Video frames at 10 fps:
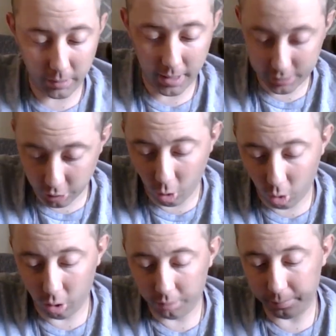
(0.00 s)
It's
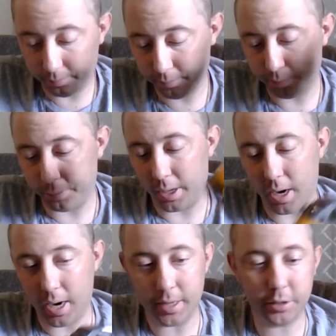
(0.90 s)
cool,
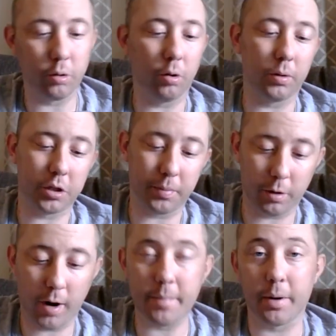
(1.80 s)
but it's cool once you put a
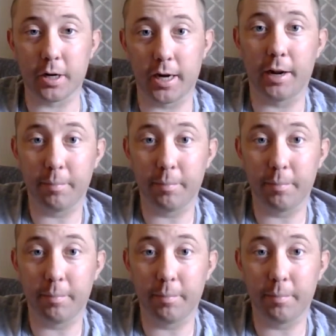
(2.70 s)
ride book in it.